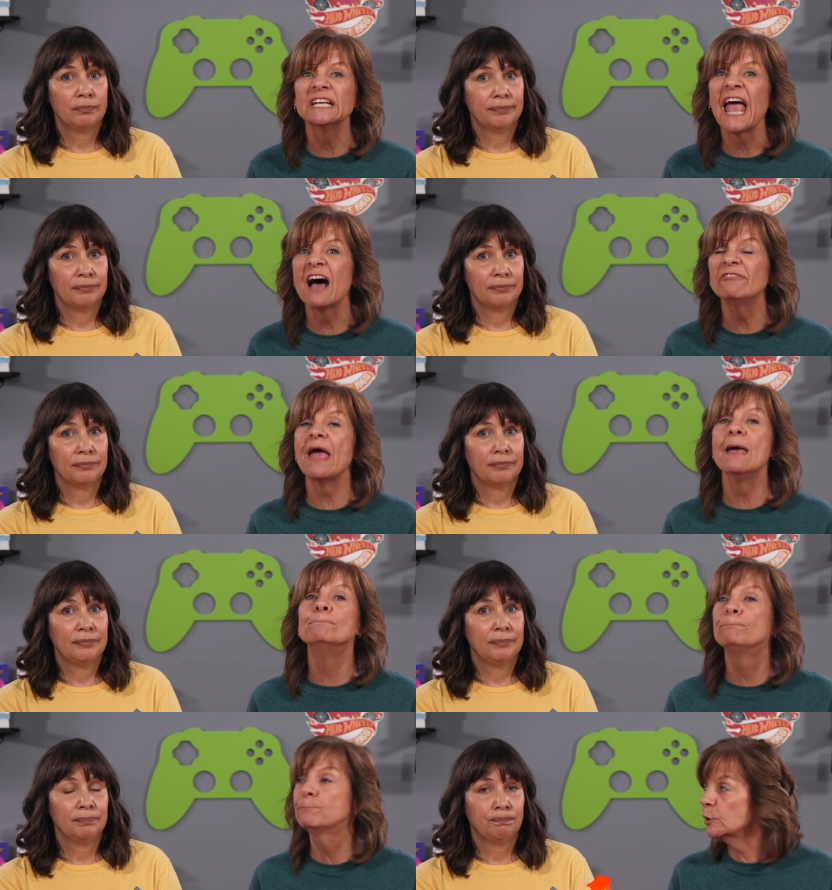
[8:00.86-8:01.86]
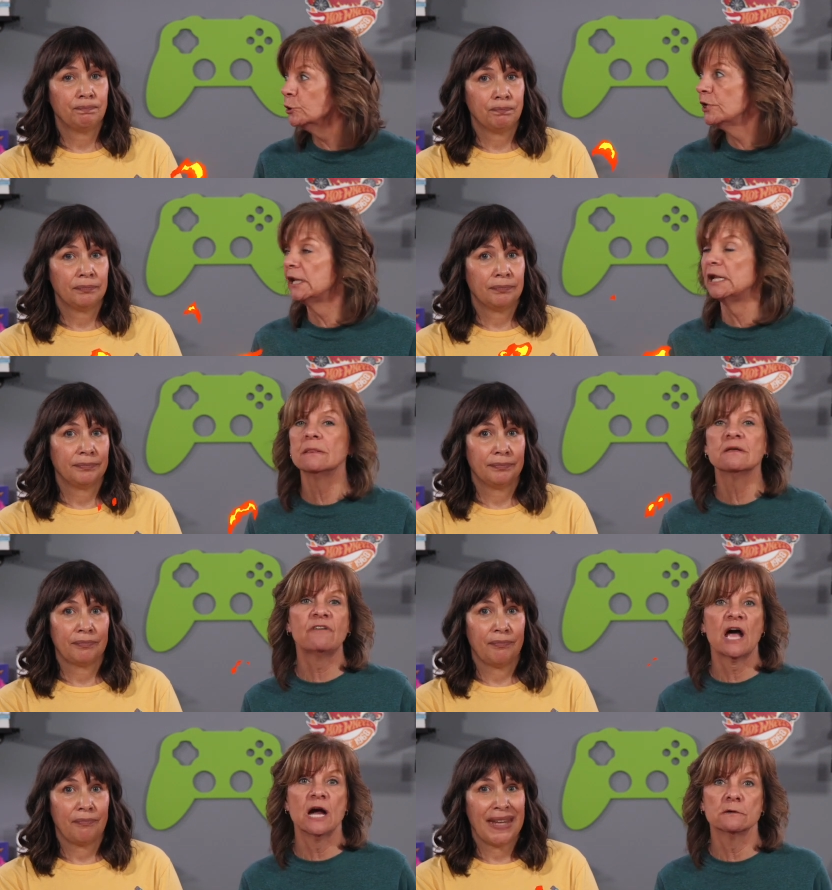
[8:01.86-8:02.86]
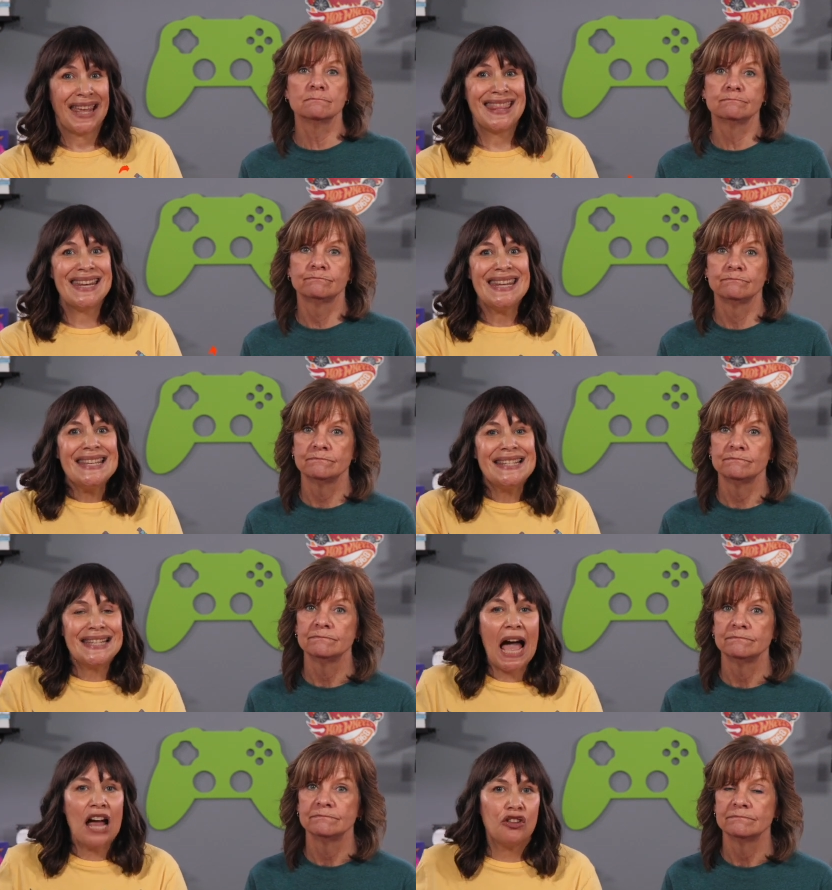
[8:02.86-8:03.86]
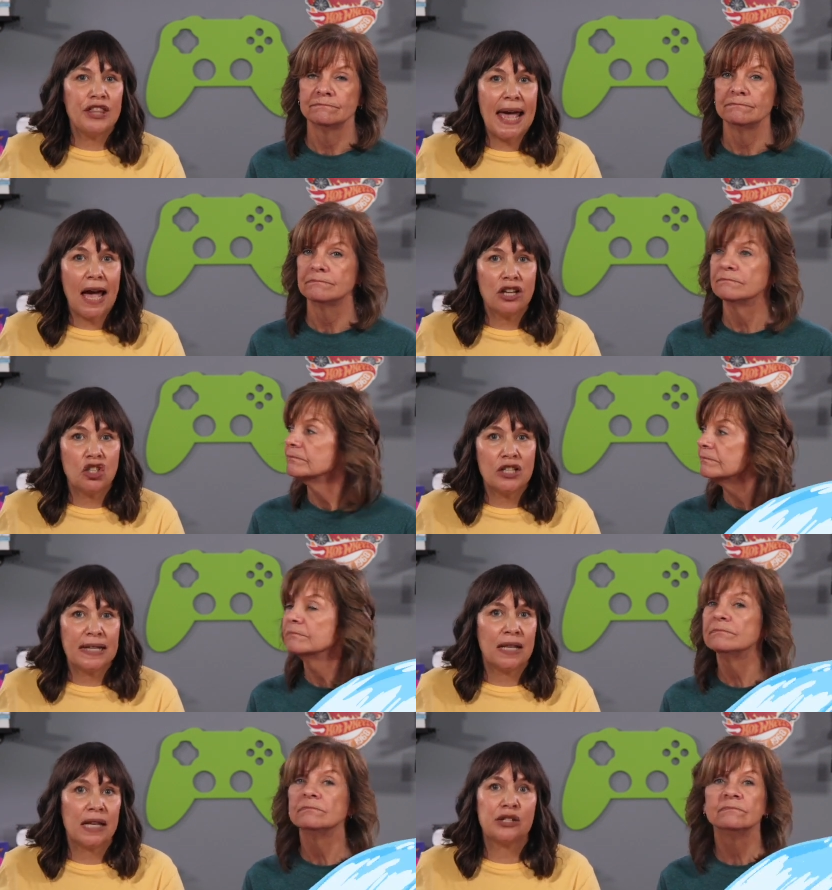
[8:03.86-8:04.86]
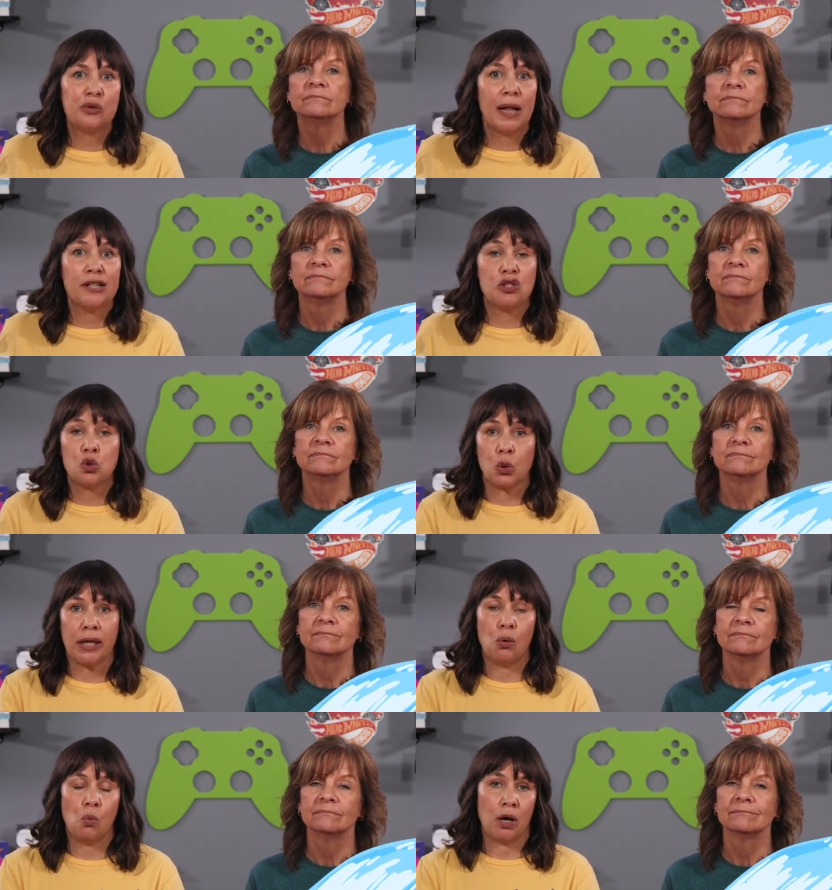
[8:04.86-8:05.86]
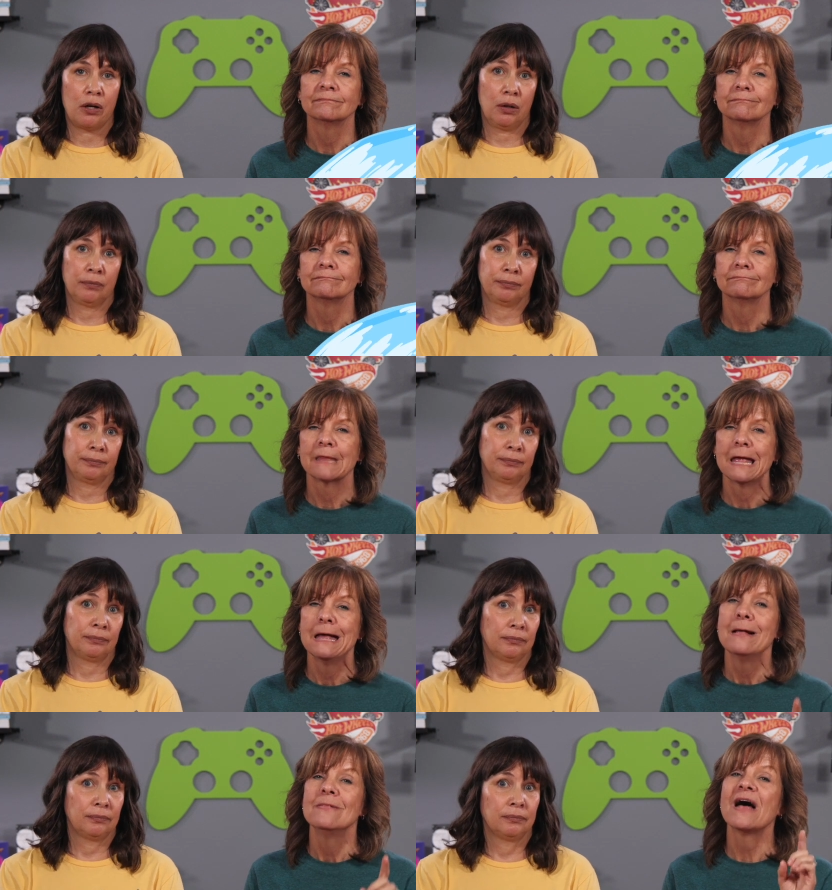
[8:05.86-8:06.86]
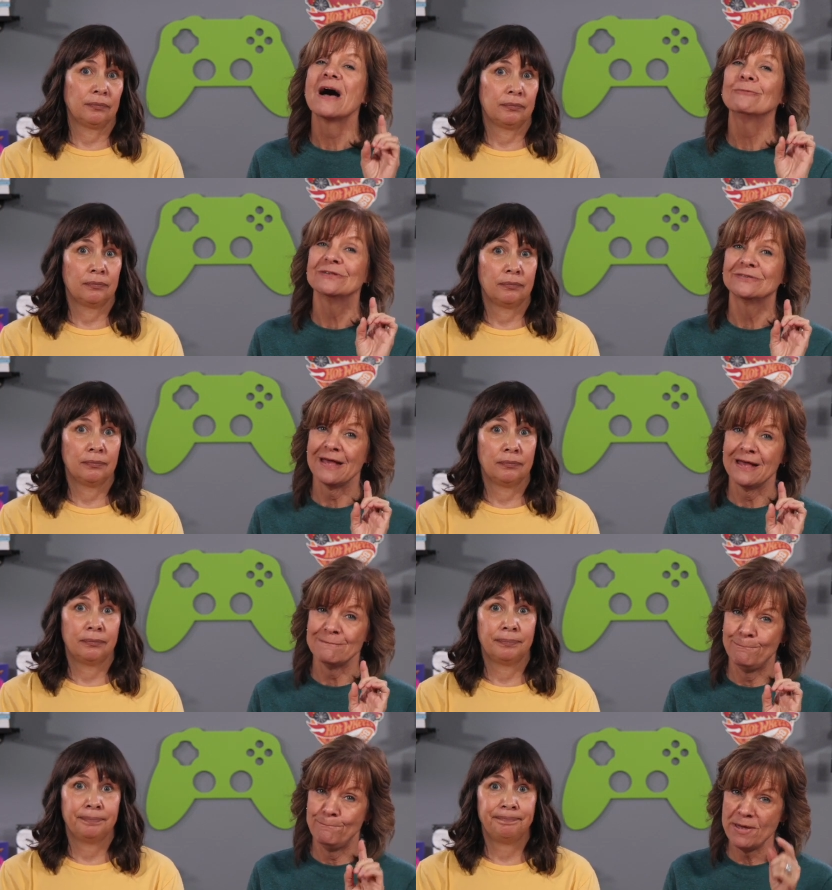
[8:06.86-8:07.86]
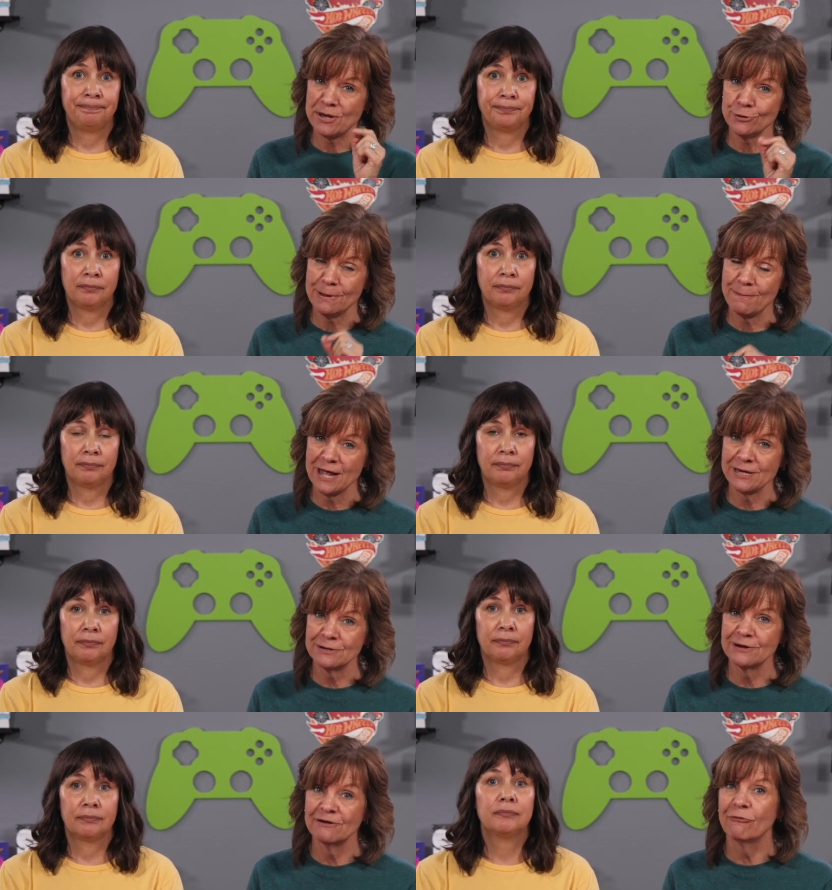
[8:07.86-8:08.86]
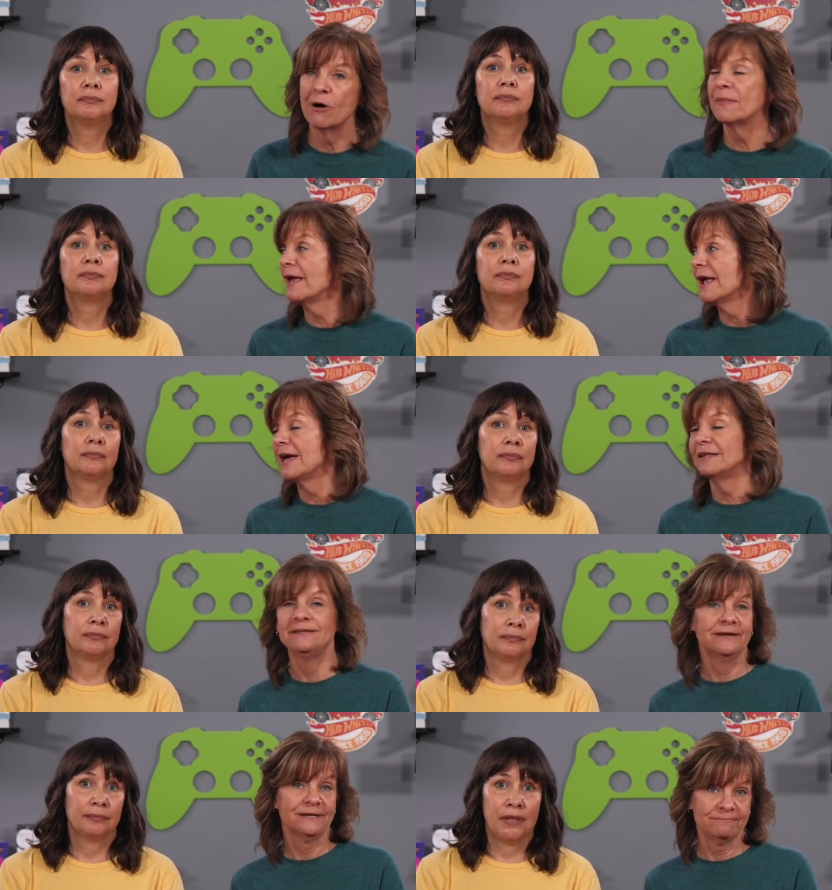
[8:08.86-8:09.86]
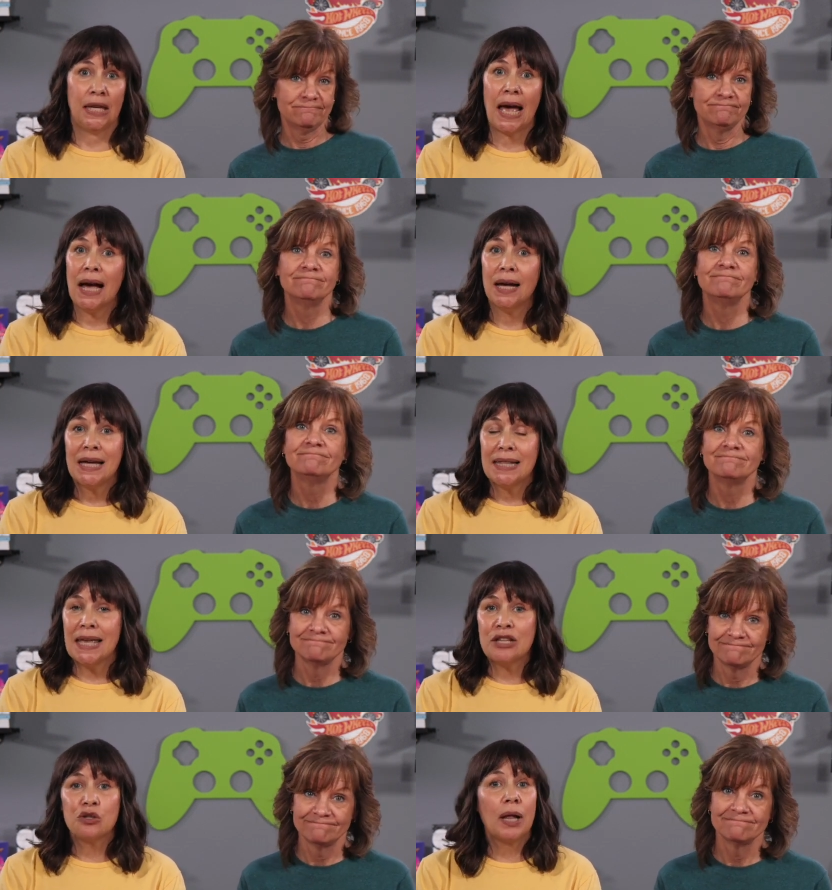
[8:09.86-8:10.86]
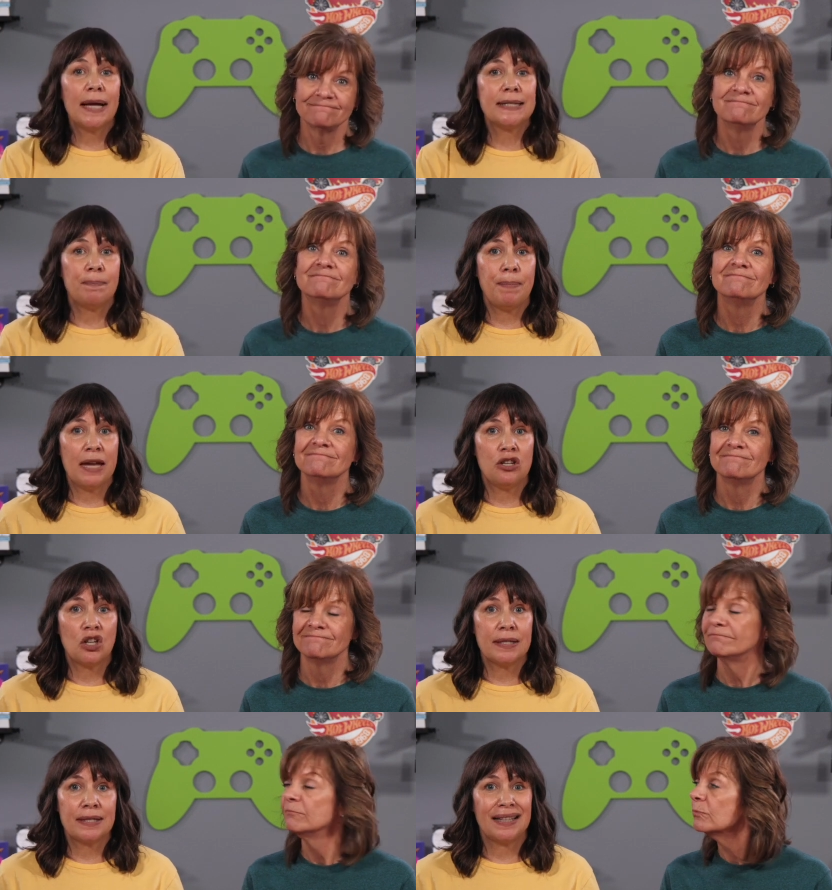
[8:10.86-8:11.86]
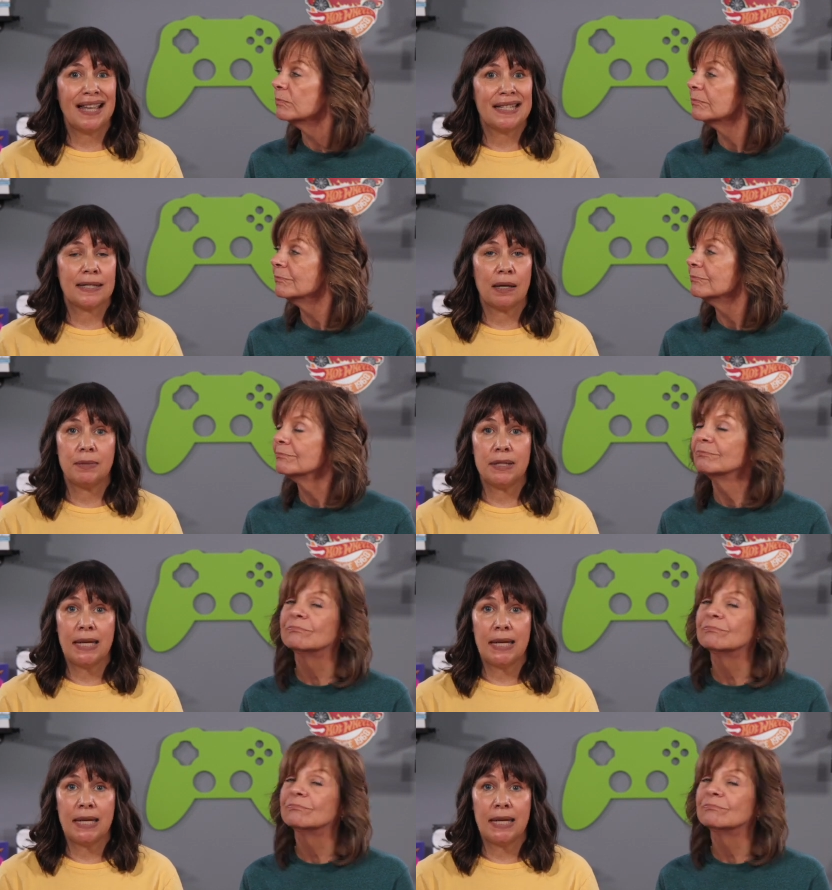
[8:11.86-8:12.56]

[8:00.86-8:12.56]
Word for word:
Speaker 1: calf and burned it in the fire. Then he scattered the ashes in the Israelites' drinking water.
Speaker 2: That was a bitter reminder of what they had done. Yeah, the Israelites' impatience led to some